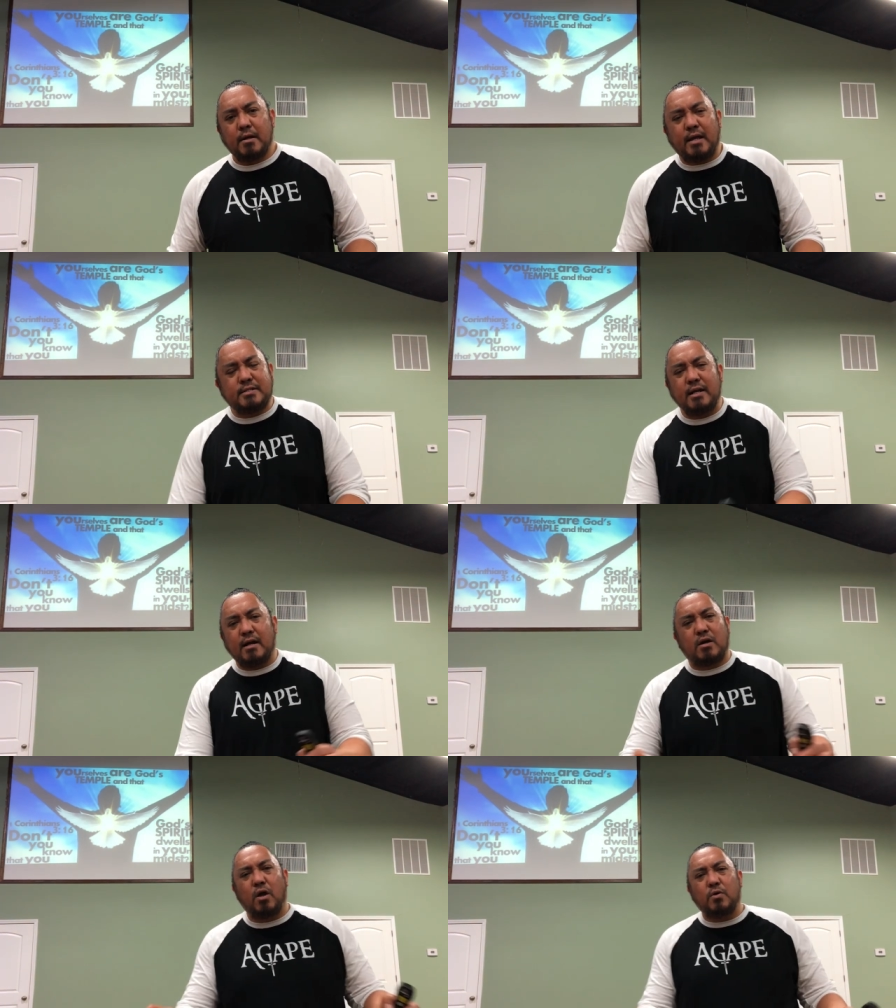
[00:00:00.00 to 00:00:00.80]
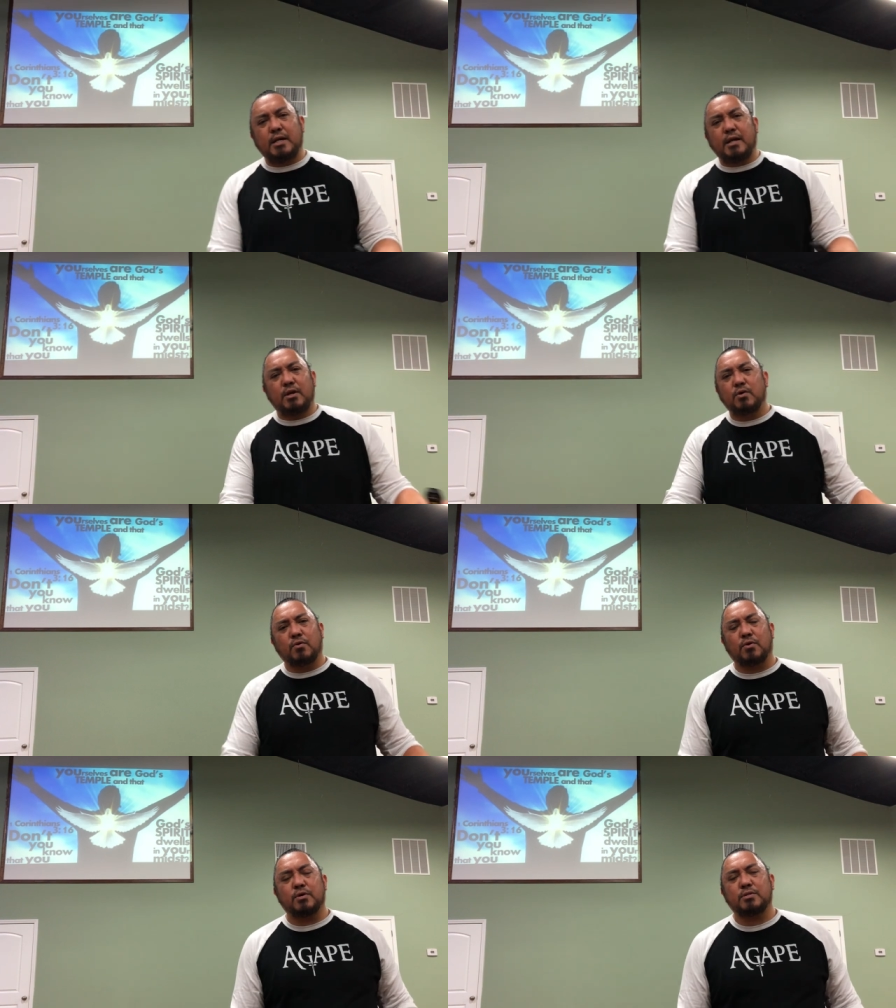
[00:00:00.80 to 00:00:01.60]
Let's not close any
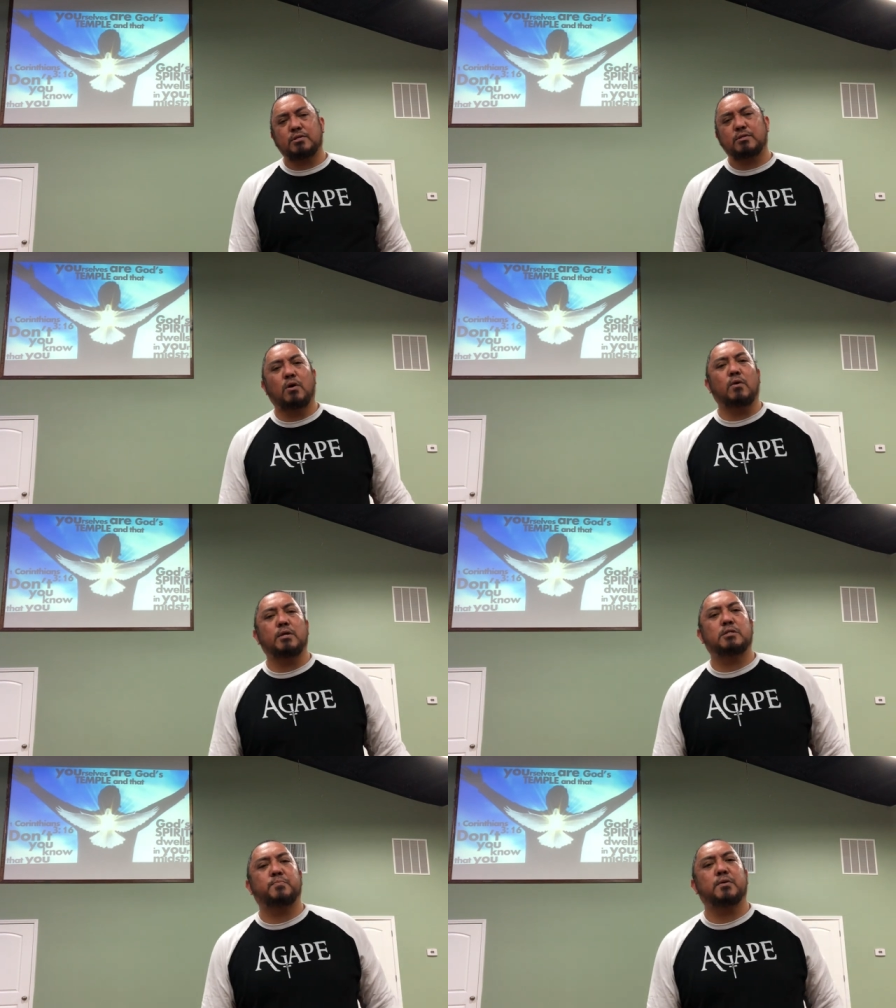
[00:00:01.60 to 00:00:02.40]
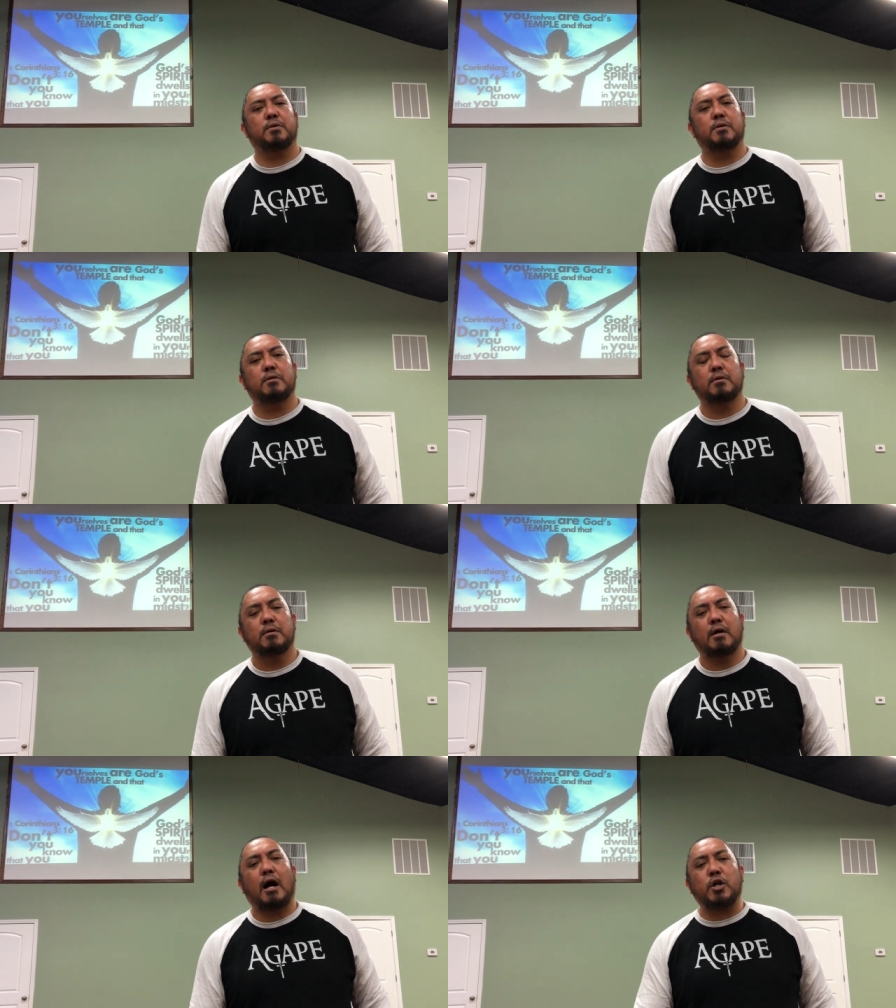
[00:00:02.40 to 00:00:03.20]
doors to Holy Spirit.
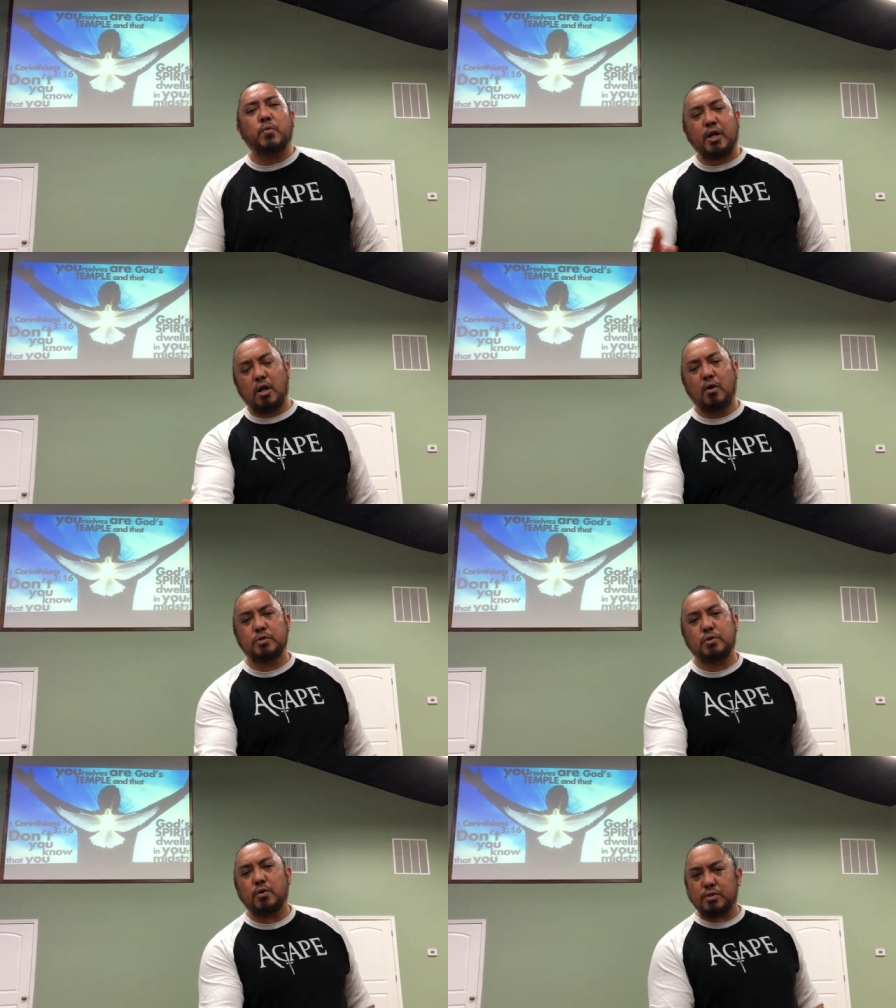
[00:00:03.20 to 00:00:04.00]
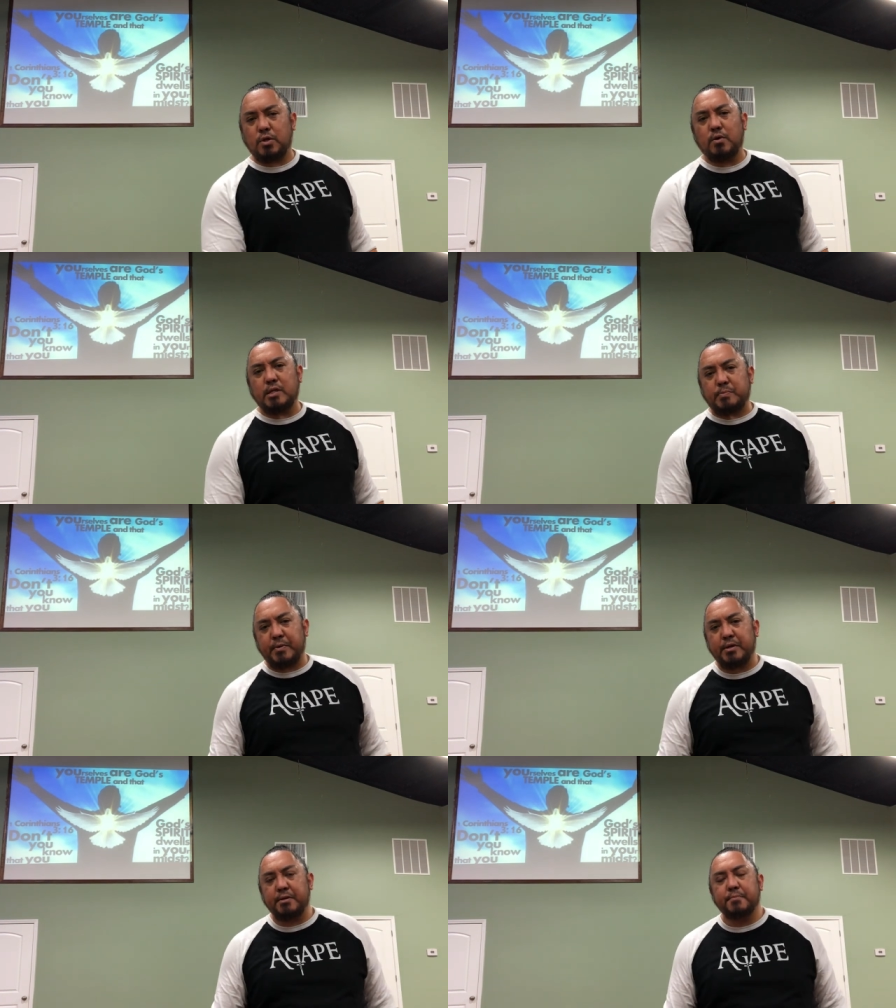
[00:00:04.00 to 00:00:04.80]
How do we close doors to Holy
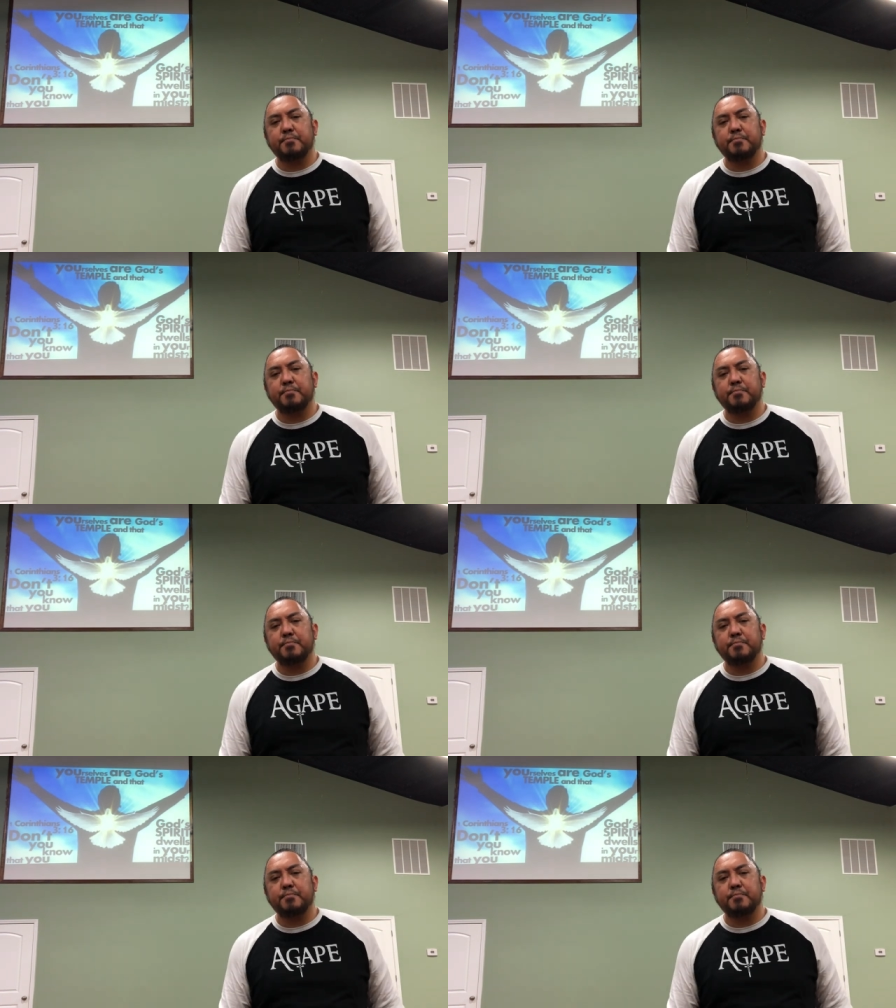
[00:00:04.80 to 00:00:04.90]
Spirit?